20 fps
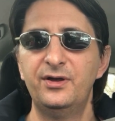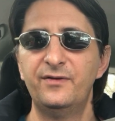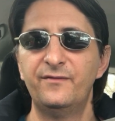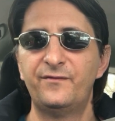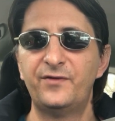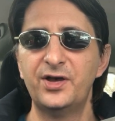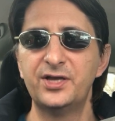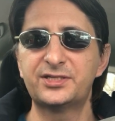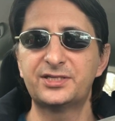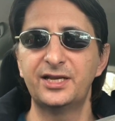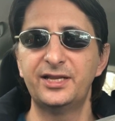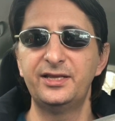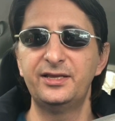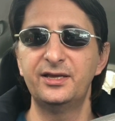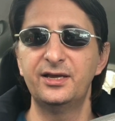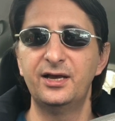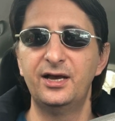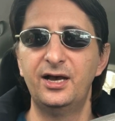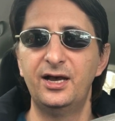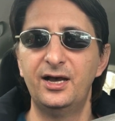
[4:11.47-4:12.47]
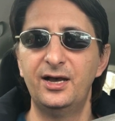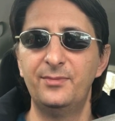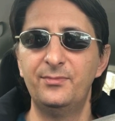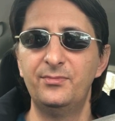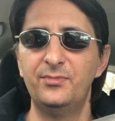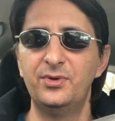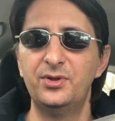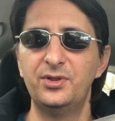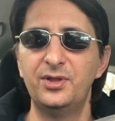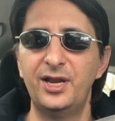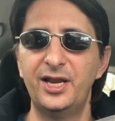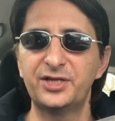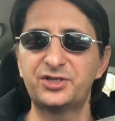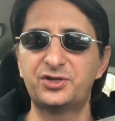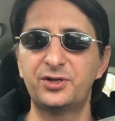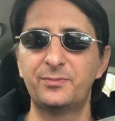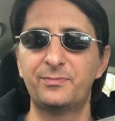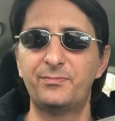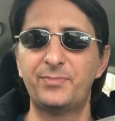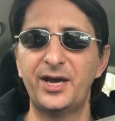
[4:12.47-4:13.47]
Firstly,
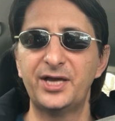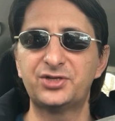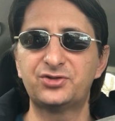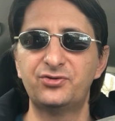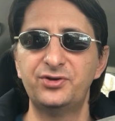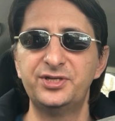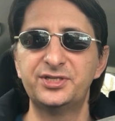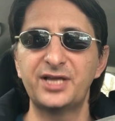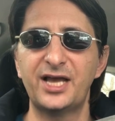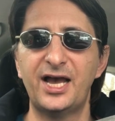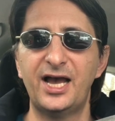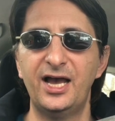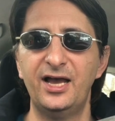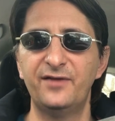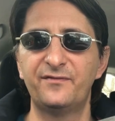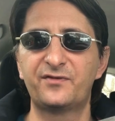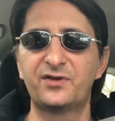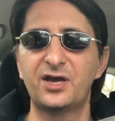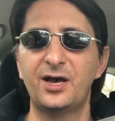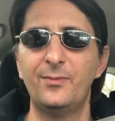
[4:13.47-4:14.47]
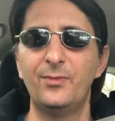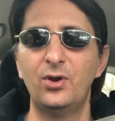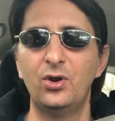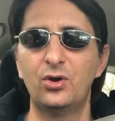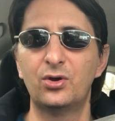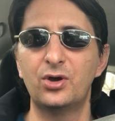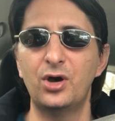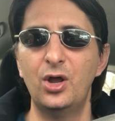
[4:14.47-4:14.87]
electric batteries have come along